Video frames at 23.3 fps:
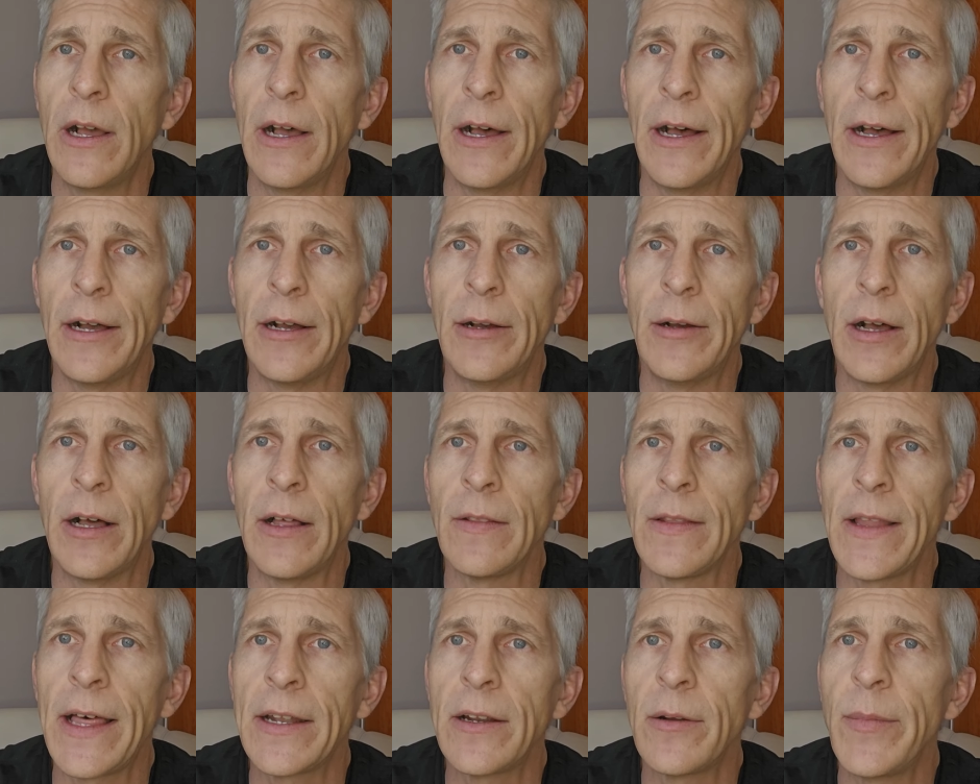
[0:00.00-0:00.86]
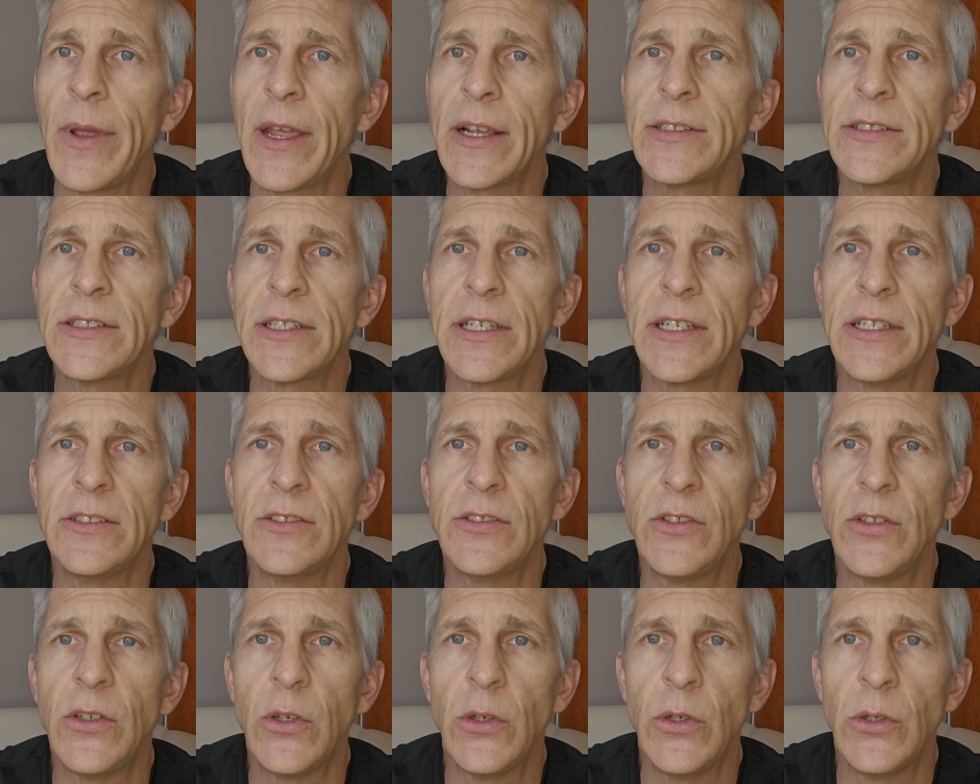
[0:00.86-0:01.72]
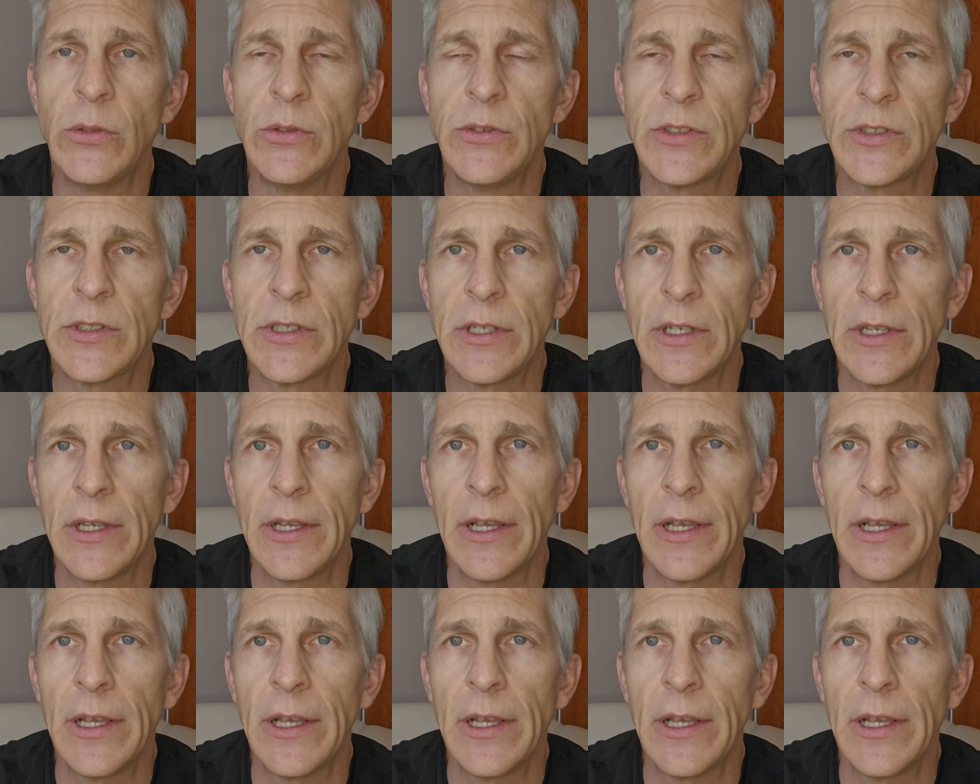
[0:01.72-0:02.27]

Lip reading: A lot of Mexicans use